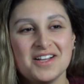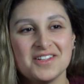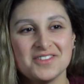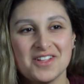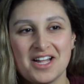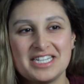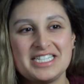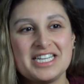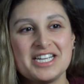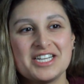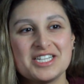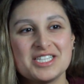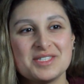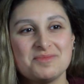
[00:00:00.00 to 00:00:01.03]
a lot of
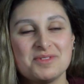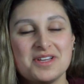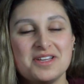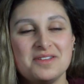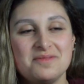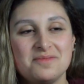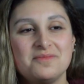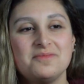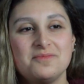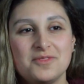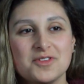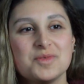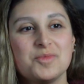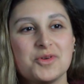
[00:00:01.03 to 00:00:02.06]
tears, but
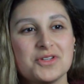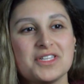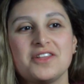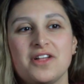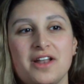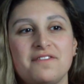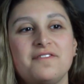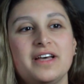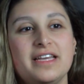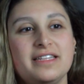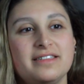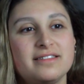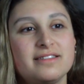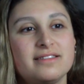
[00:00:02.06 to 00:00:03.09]
most importantly, a lot of
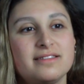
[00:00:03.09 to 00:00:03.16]
fun.